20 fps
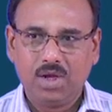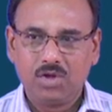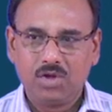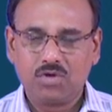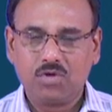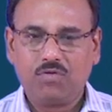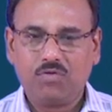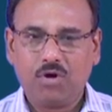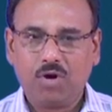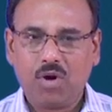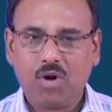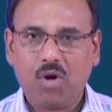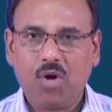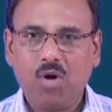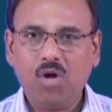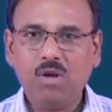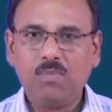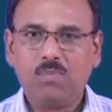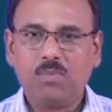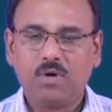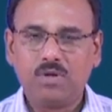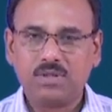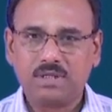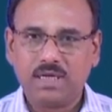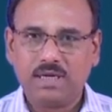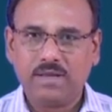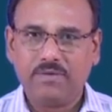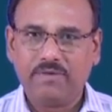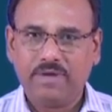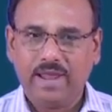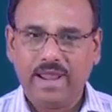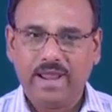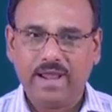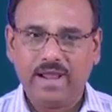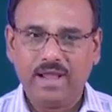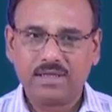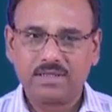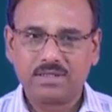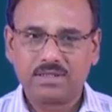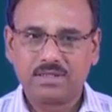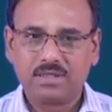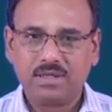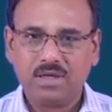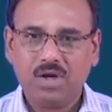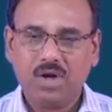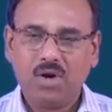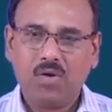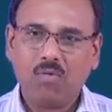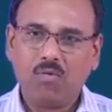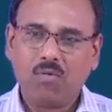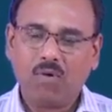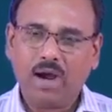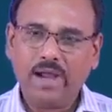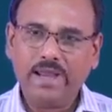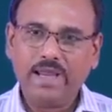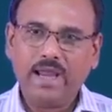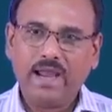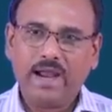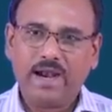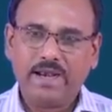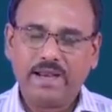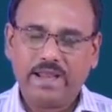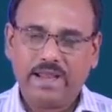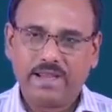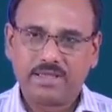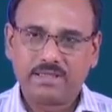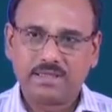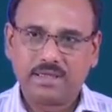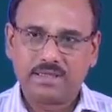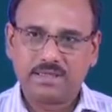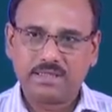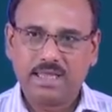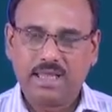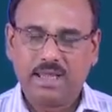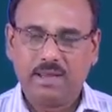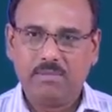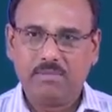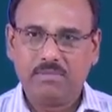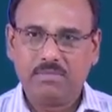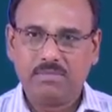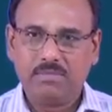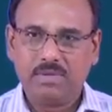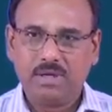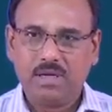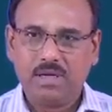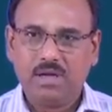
So for all positive x, y and x are same,